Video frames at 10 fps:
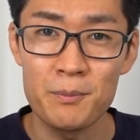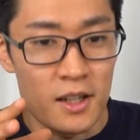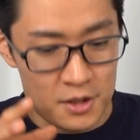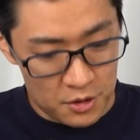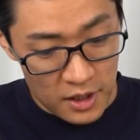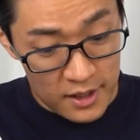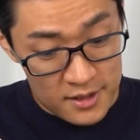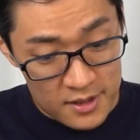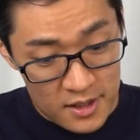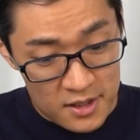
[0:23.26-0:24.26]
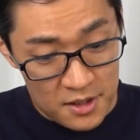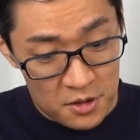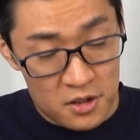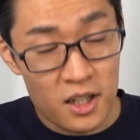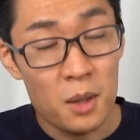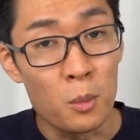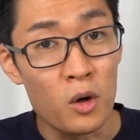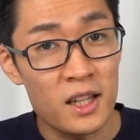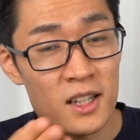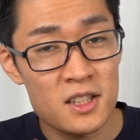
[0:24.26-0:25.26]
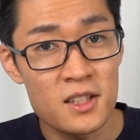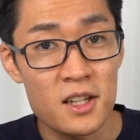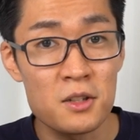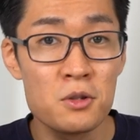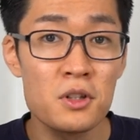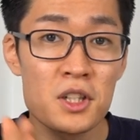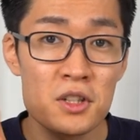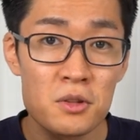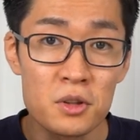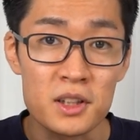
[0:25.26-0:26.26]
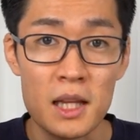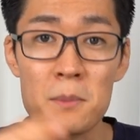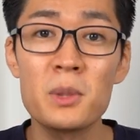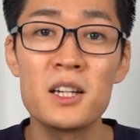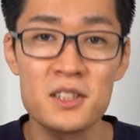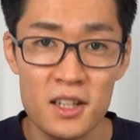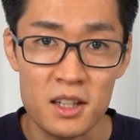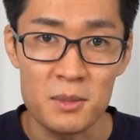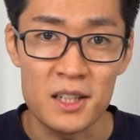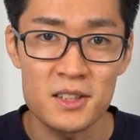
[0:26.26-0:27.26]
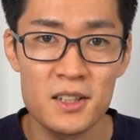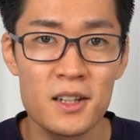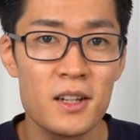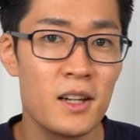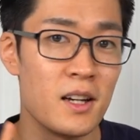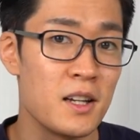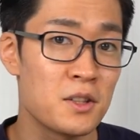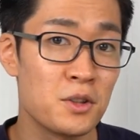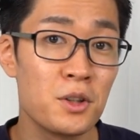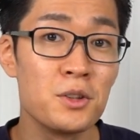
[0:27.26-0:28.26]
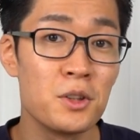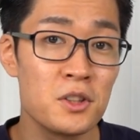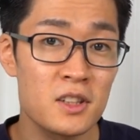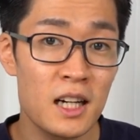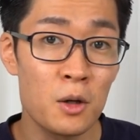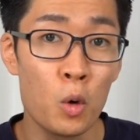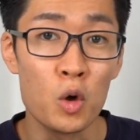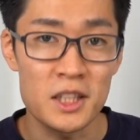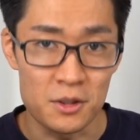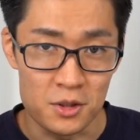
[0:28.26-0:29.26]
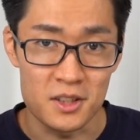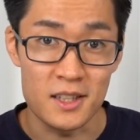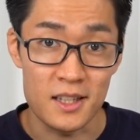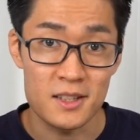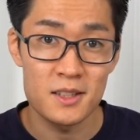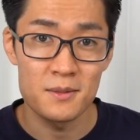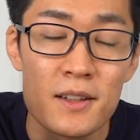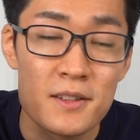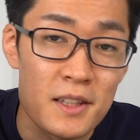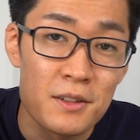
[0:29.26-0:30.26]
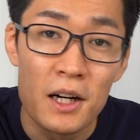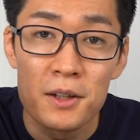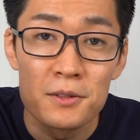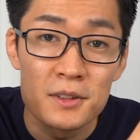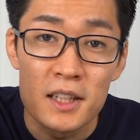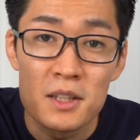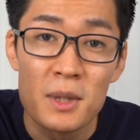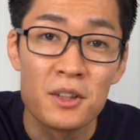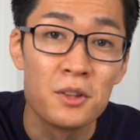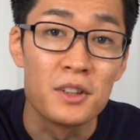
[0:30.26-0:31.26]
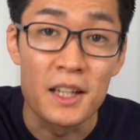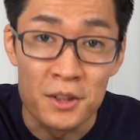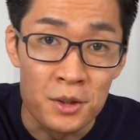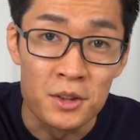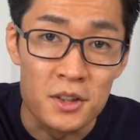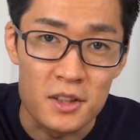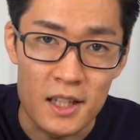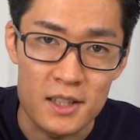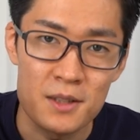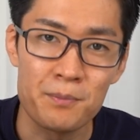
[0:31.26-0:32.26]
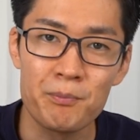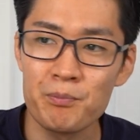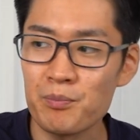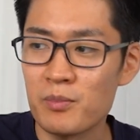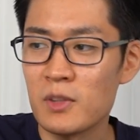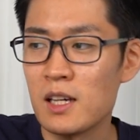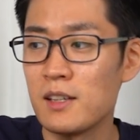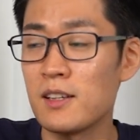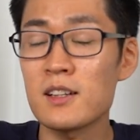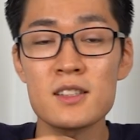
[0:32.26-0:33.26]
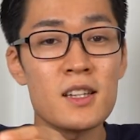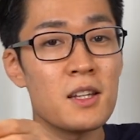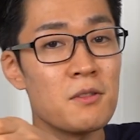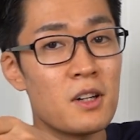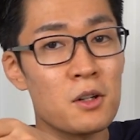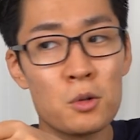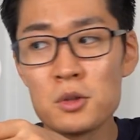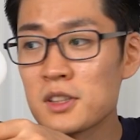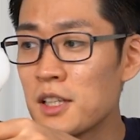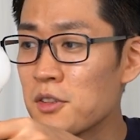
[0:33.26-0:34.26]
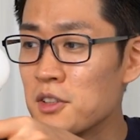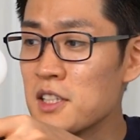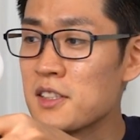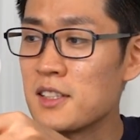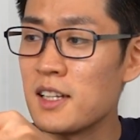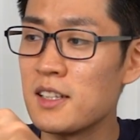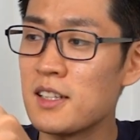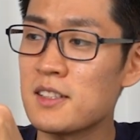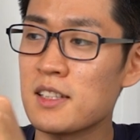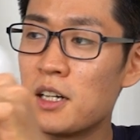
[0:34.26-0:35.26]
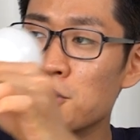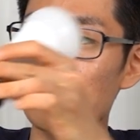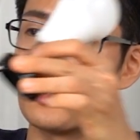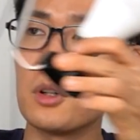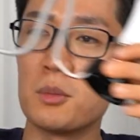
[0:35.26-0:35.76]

The generated noise leaks out from the electrical appliances and propagates through the air. That noise is radiated noise. Next is the second type of noise, conducted noise. To use electrical appliances, you need to plug them in.